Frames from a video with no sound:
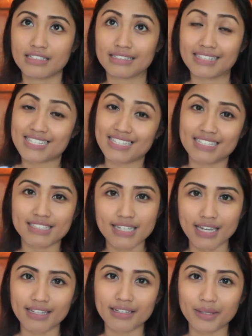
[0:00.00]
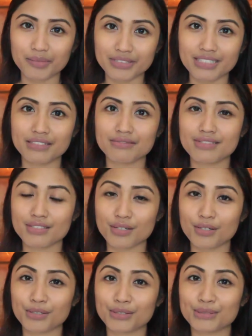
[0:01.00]
less than 10, I believe.
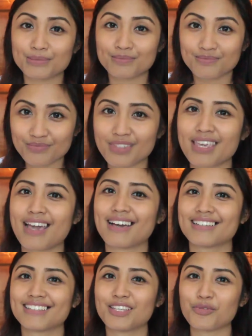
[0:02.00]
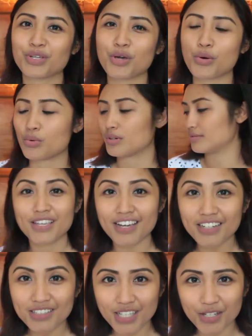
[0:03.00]
So yeah, here we go. We
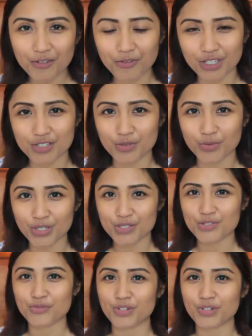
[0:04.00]
got a lot of fiction ones